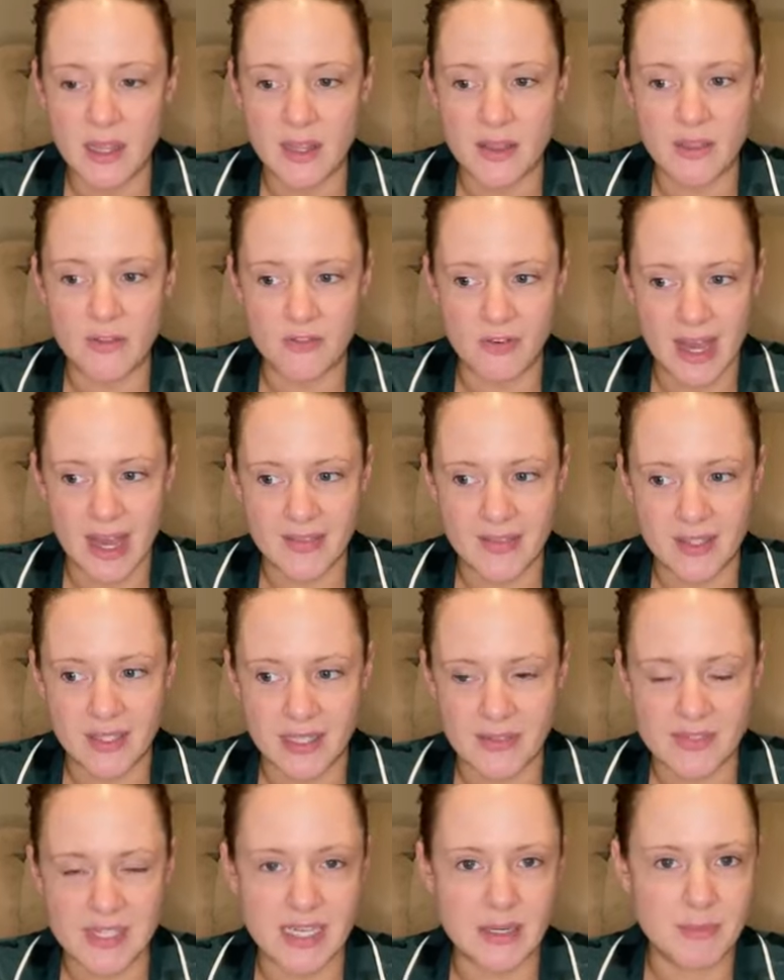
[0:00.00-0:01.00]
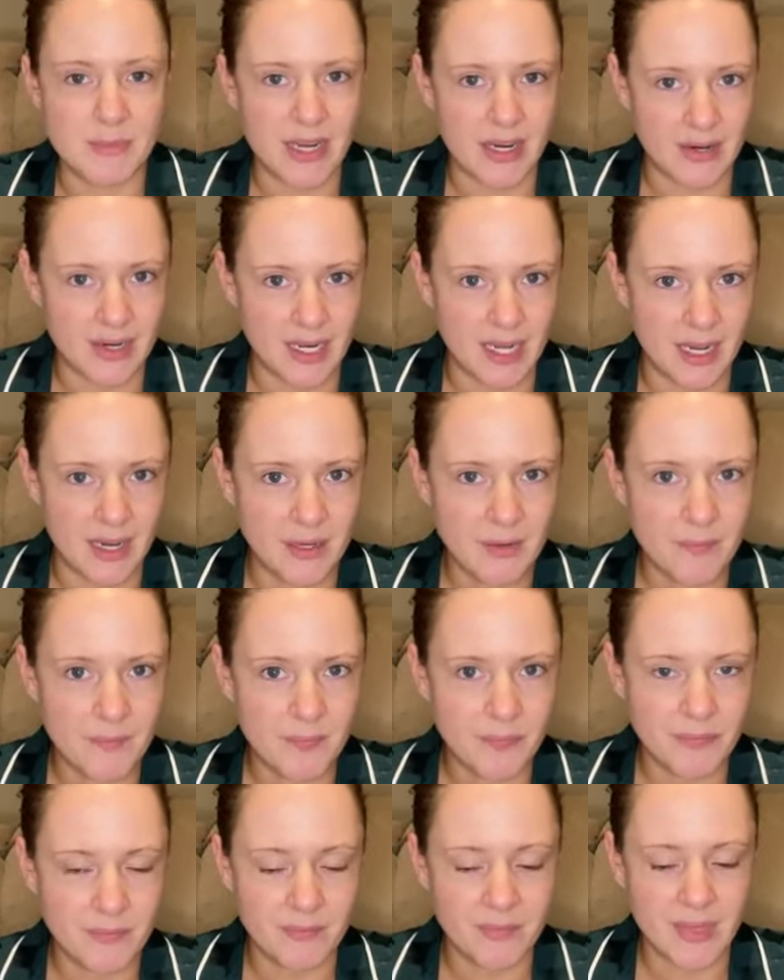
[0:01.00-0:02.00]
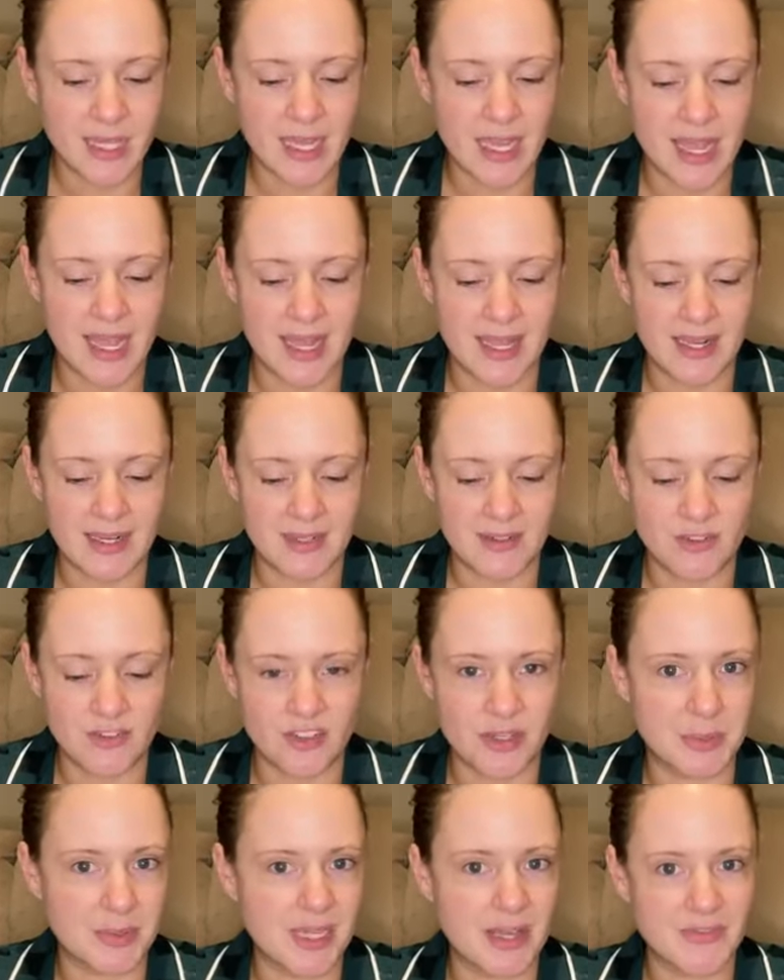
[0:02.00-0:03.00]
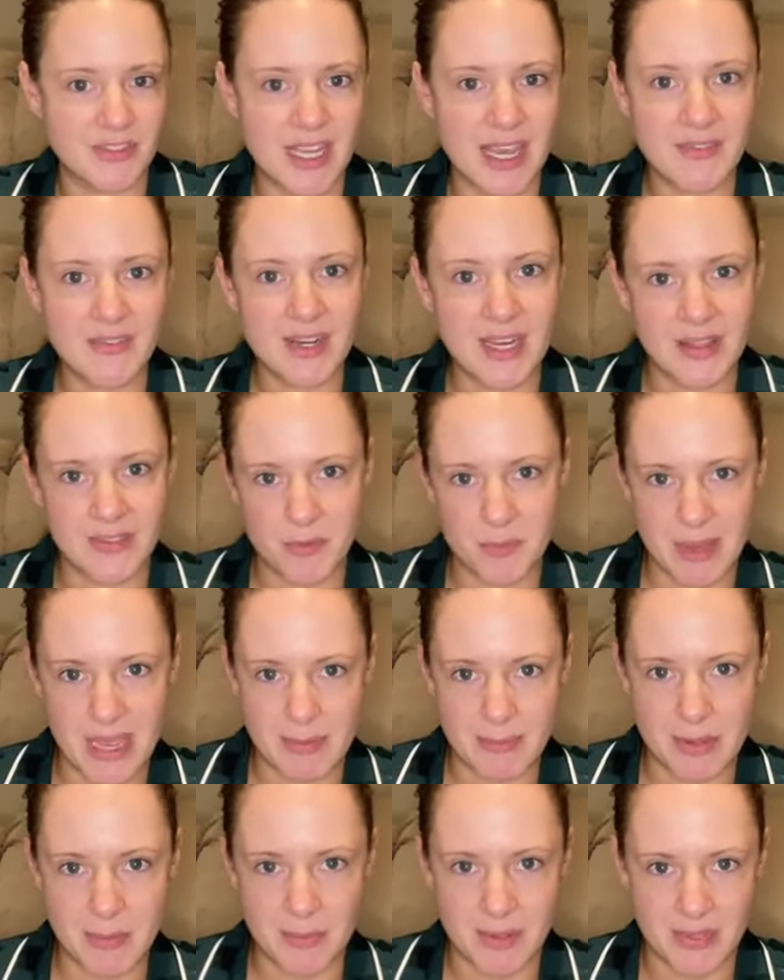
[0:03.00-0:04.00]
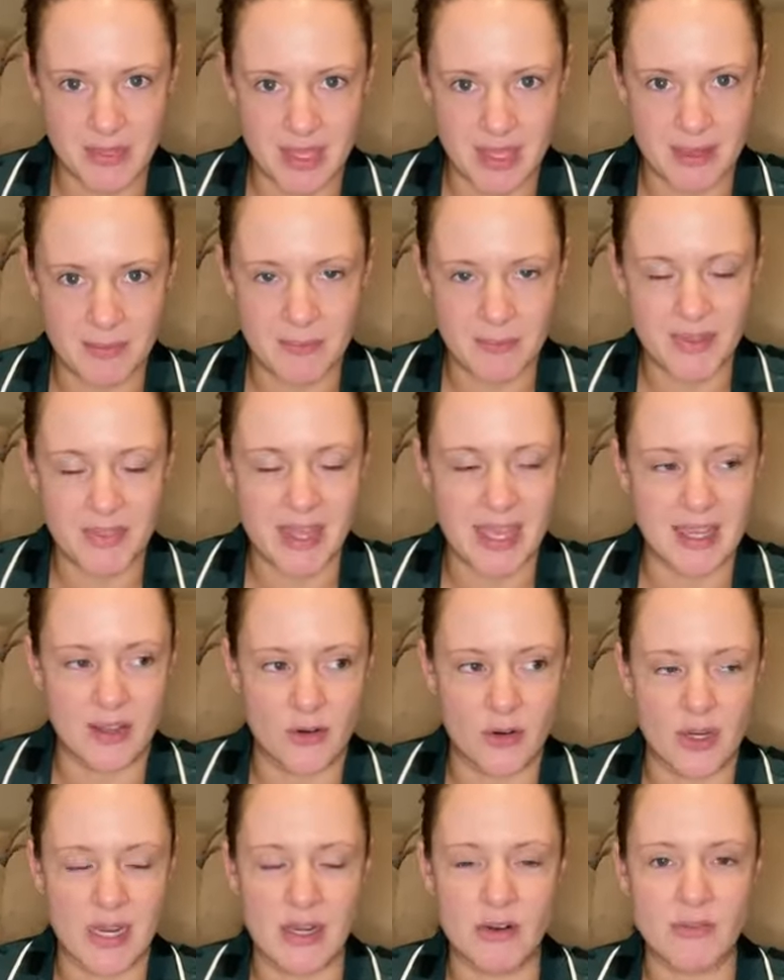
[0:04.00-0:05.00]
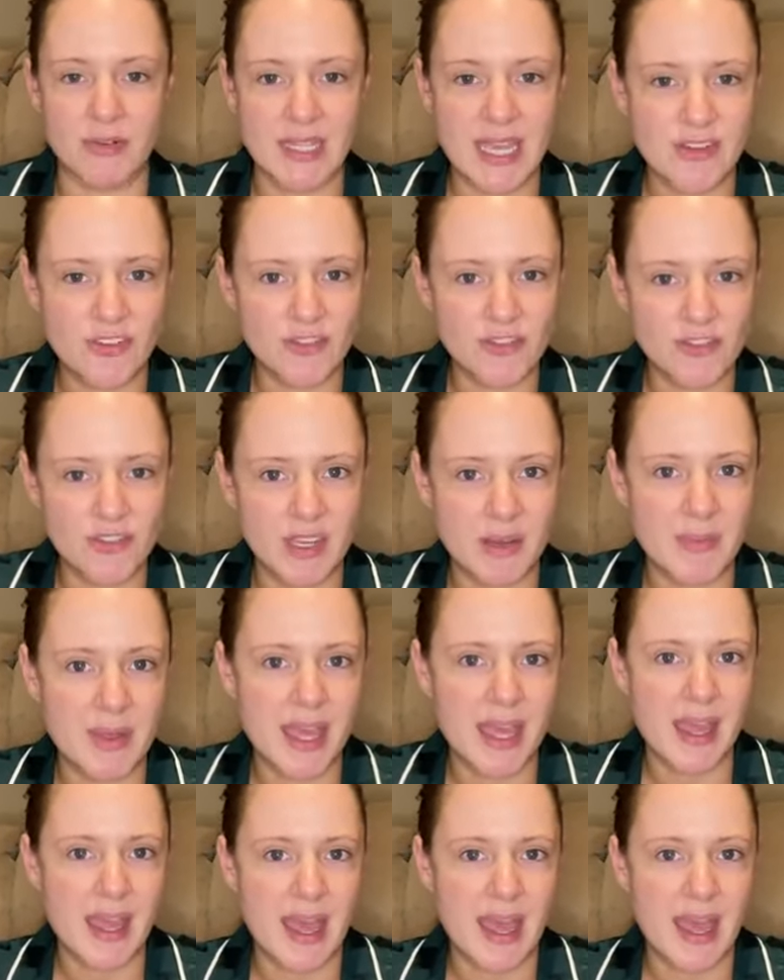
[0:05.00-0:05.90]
the father lives in America and she would love to have another baby with him, but they are not in a relationship.